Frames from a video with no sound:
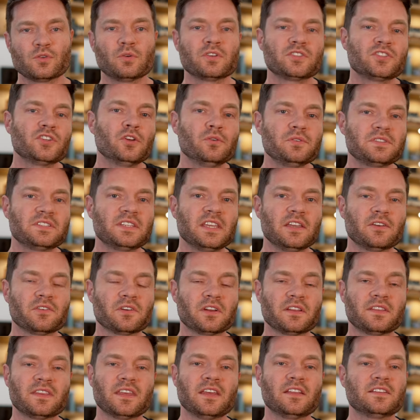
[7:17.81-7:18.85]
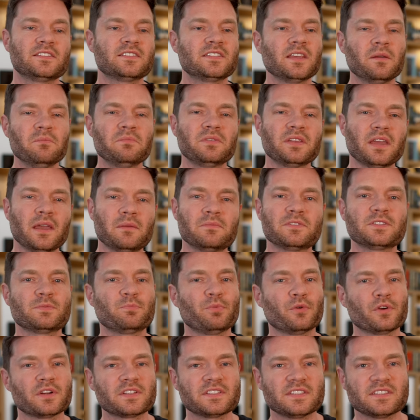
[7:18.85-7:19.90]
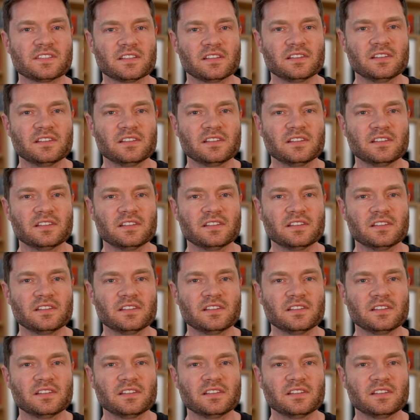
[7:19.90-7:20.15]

So it's no secret that sometimes sports is a